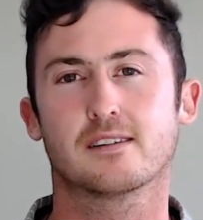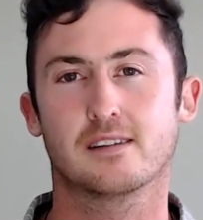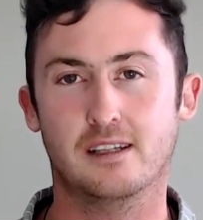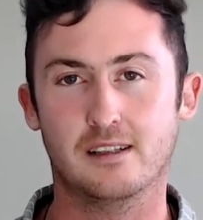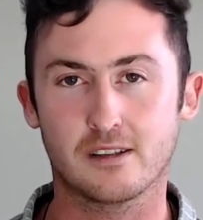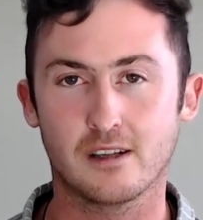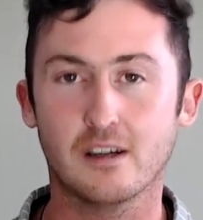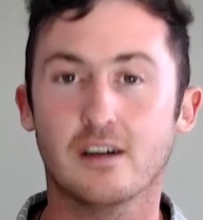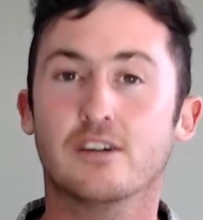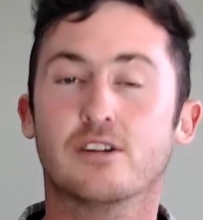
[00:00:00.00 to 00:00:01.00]
then
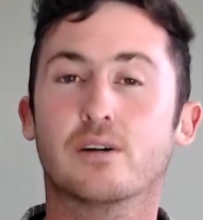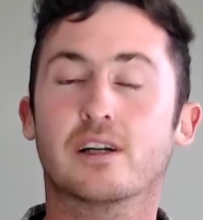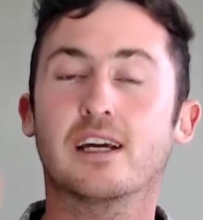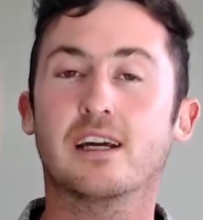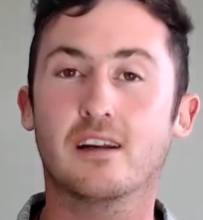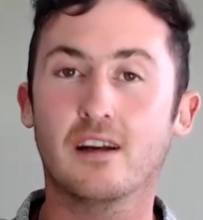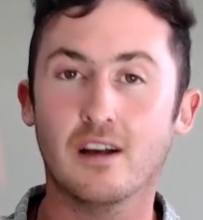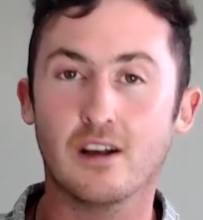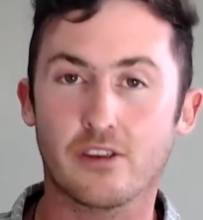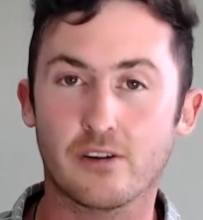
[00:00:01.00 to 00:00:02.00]
do it again
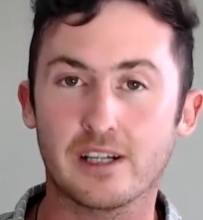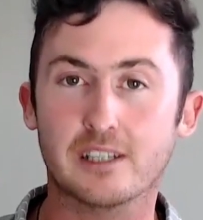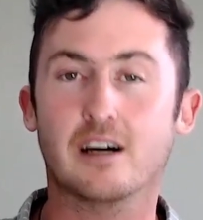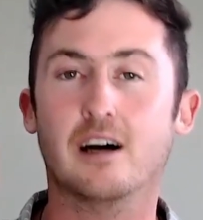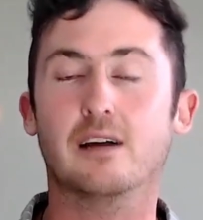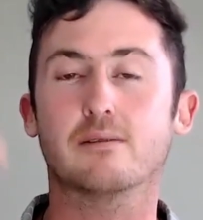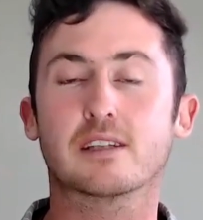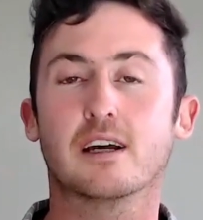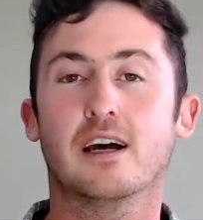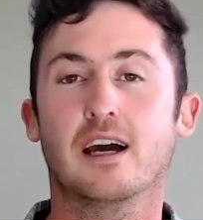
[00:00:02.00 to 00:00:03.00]
3 times,
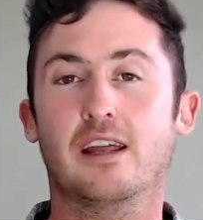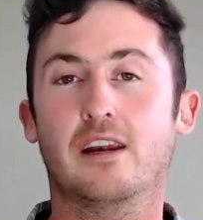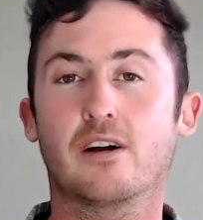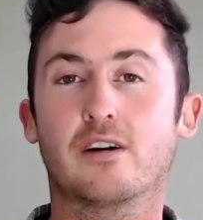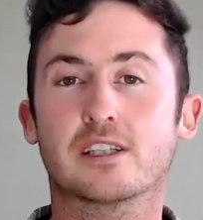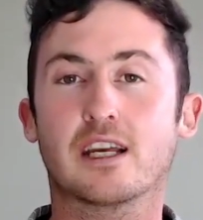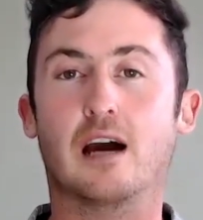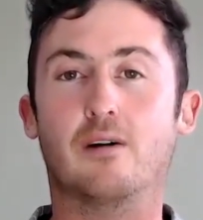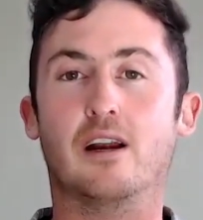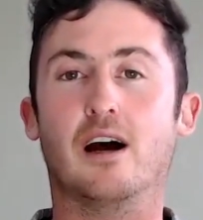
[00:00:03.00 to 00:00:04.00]
and notice
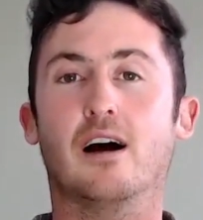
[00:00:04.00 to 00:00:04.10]
how it